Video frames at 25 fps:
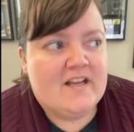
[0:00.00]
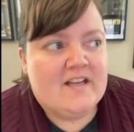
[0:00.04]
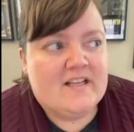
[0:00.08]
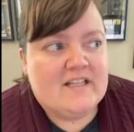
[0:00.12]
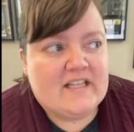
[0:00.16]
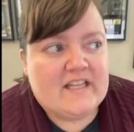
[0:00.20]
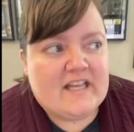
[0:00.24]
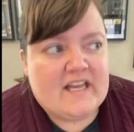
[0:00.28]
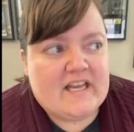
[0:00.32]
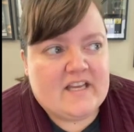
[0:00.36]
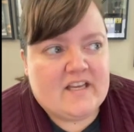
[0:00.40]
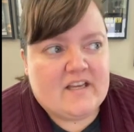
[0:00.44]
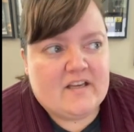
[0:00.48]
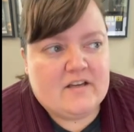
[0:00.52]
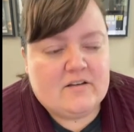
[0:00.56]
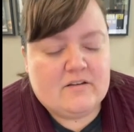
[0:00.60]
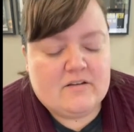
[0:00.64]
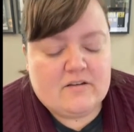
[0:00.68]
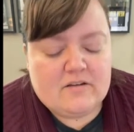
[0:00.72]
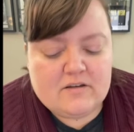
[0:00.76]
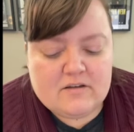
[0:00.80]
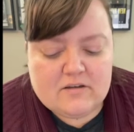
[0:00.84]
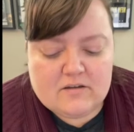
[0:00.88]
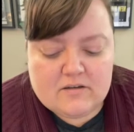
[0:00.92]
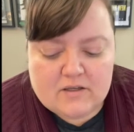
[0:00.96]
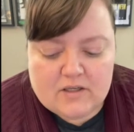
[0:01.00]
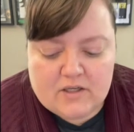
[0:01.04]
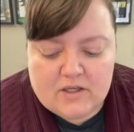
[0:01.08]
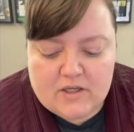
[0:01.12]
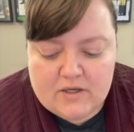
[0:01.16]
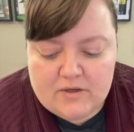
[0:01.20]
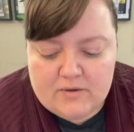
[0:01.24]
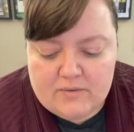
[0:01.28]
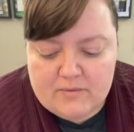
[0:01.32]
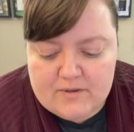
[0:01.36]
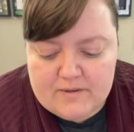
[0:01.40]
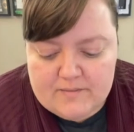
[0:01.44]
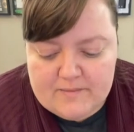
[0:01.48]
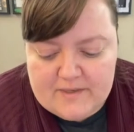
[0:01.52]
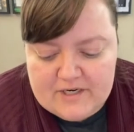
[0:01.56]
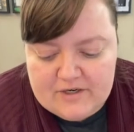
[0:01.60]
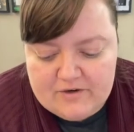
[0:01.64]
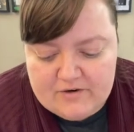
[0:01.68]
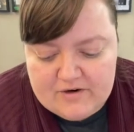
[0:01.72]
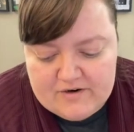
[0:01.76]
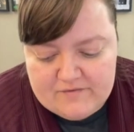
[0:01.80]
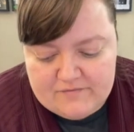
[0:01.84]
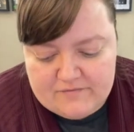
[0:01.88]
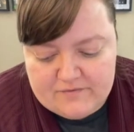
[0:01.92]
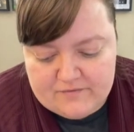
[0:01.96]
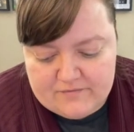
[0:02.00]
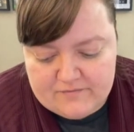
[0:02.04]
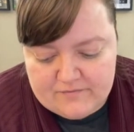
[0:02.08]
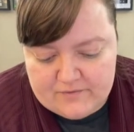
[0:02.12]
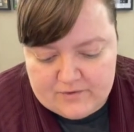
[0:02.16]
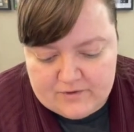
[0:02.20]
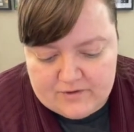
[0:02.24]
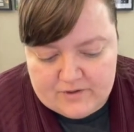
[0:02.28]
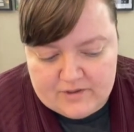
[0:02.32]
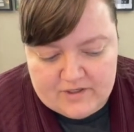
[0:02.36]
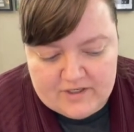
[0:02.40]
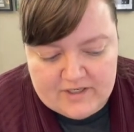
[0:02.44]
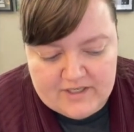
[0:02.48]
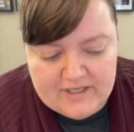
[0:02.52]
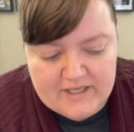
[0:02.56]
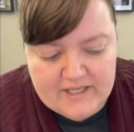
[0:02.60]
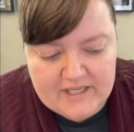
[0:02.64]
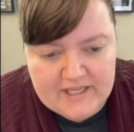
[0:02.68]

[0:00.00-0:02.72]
Like, what am I grateful for?